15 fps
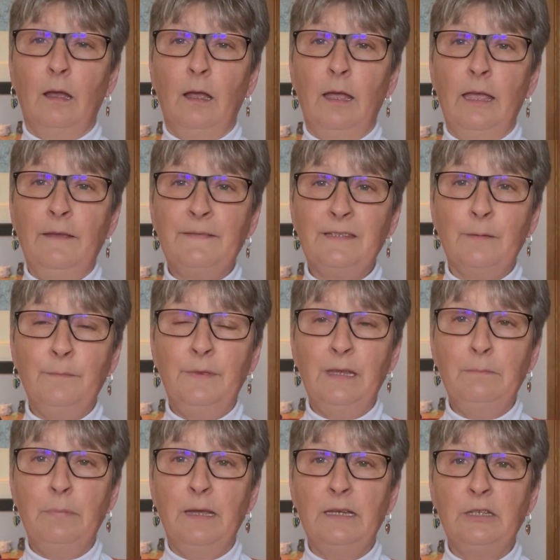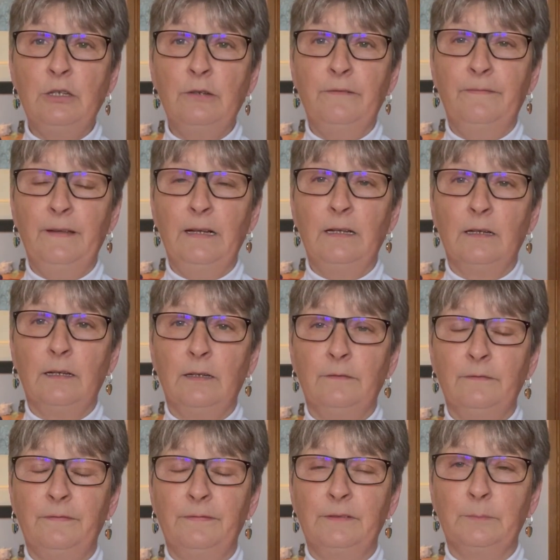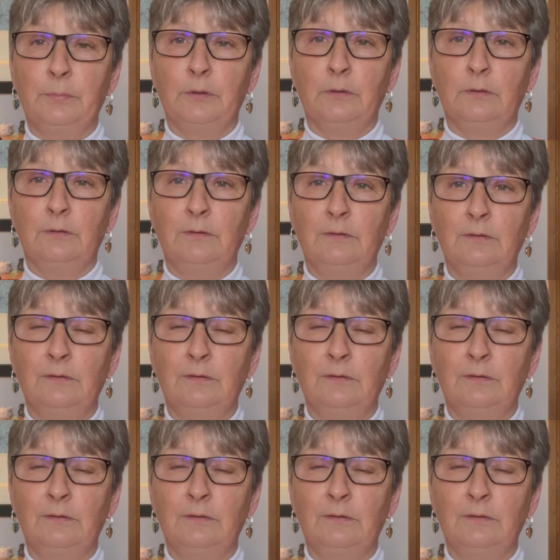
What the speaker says: if something makes you feel uncomfortable,